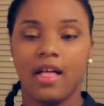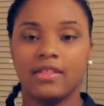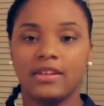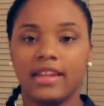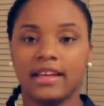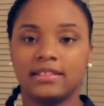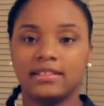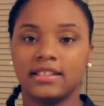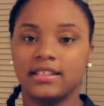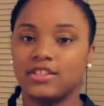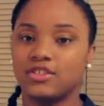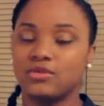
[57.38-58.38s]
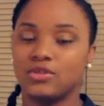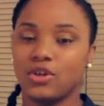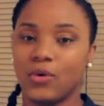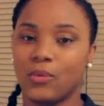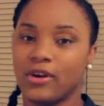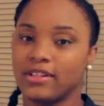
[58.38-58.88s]
The next thing that you
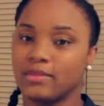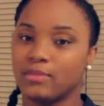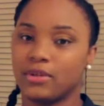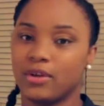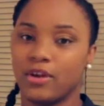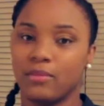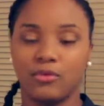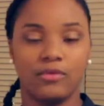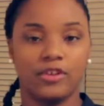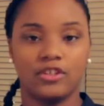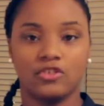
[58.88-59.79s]
don't want to put on a moving